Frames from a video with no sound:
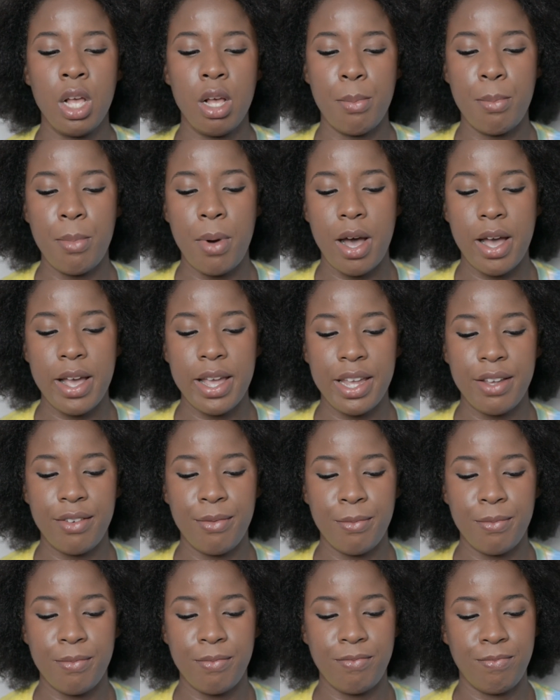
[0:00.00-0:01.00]
My
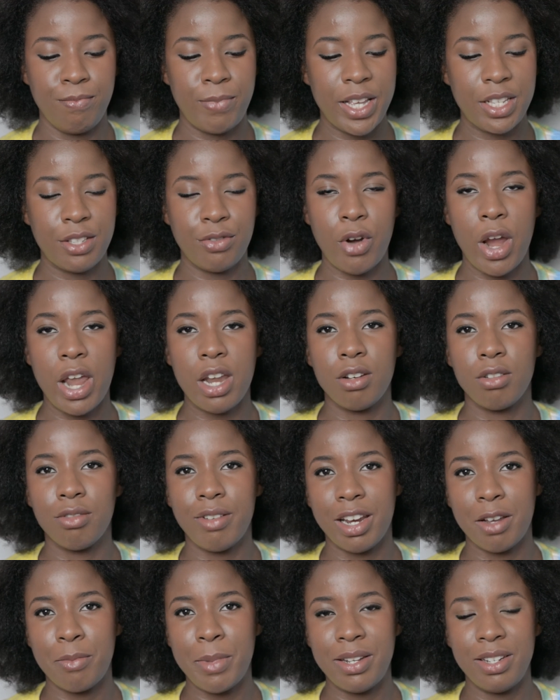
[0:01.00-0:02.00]
best friend
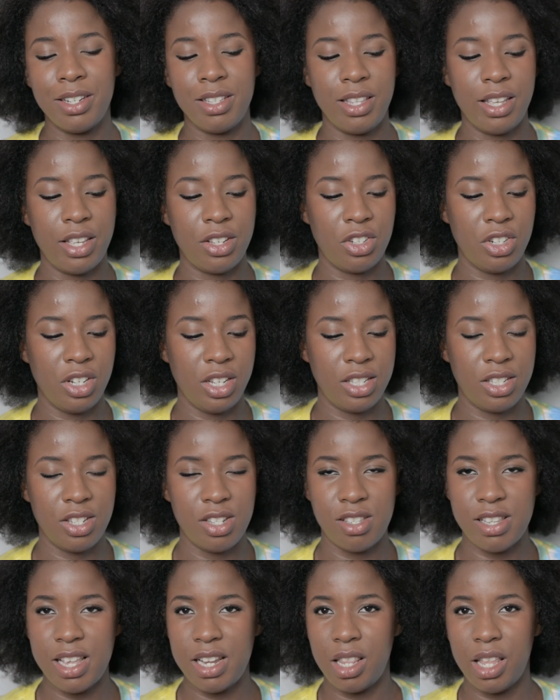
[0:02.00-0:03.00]
recommended this. She's
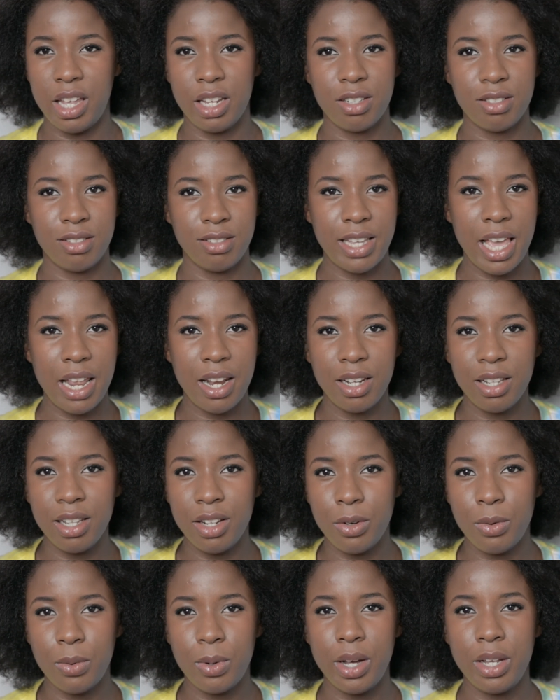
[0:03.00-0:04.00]
just said, like, just get a
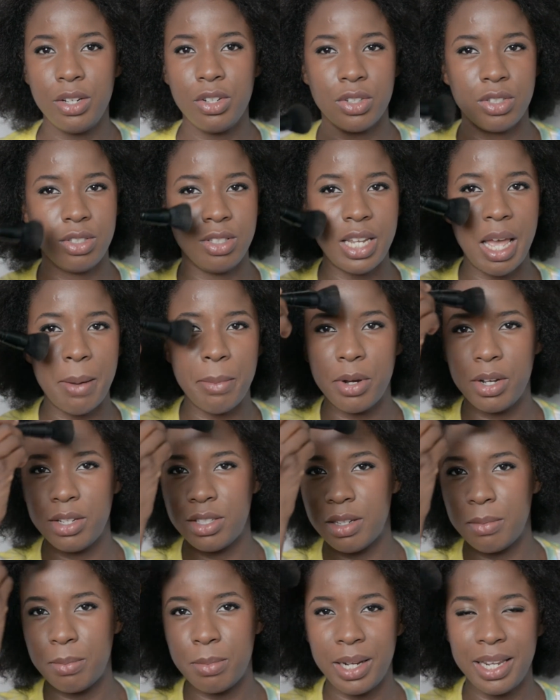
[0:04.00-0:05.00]
little one, just dab it in
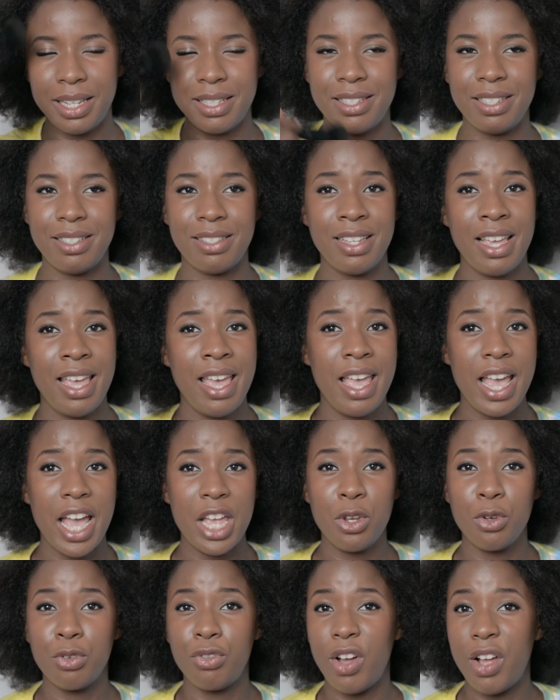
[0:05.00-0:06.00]
some places,
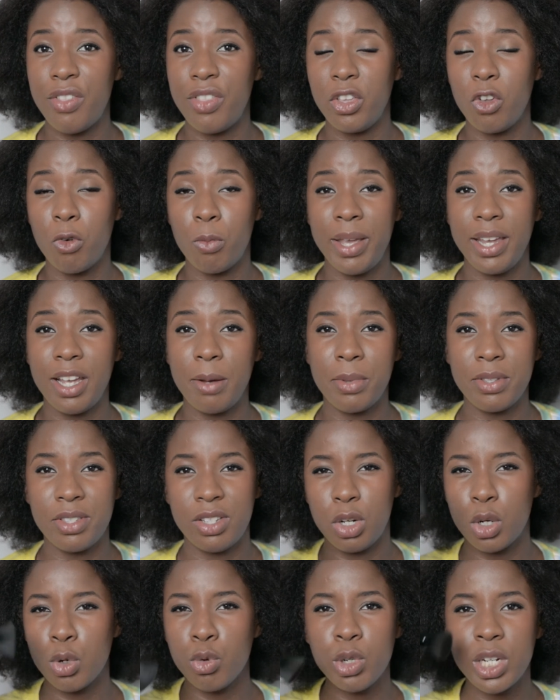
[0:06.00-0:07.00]
and you'll find that your makeup
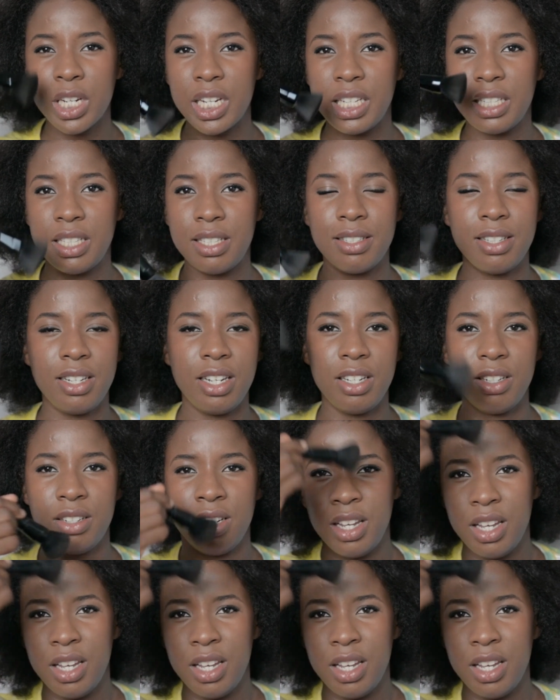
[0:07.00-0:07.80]
doesn't crease, and it